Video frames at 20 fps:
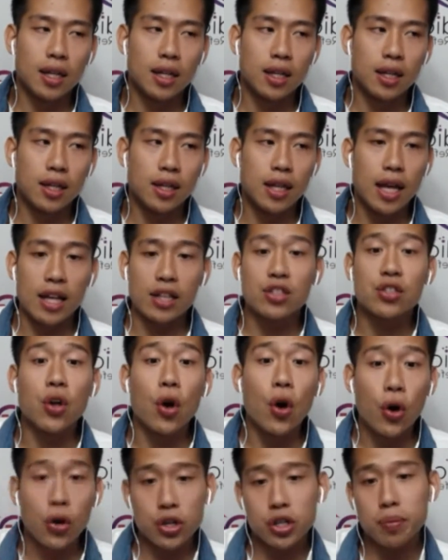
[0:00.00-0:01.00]
That's the
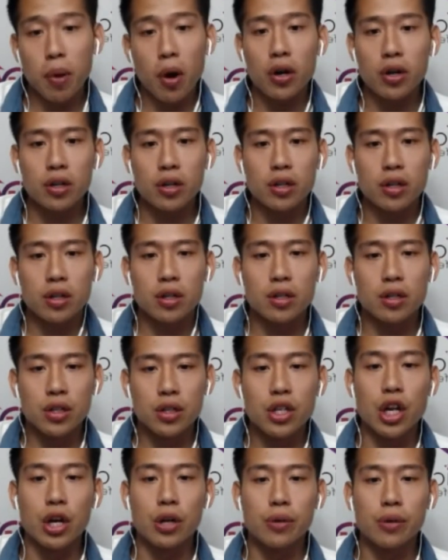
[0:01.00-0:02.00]
hardest part,
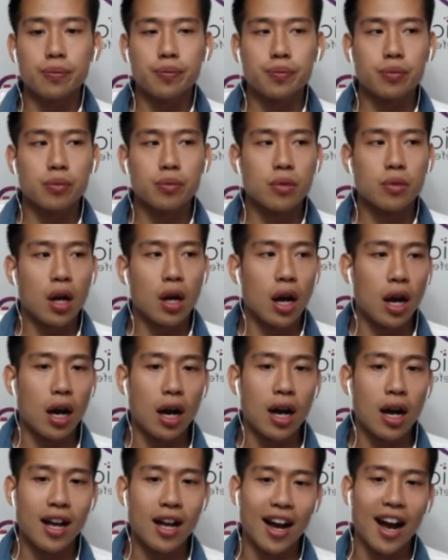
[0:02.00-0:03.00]

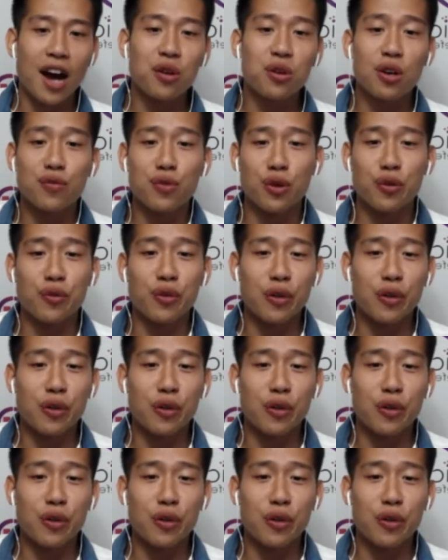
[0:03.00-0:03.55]
However,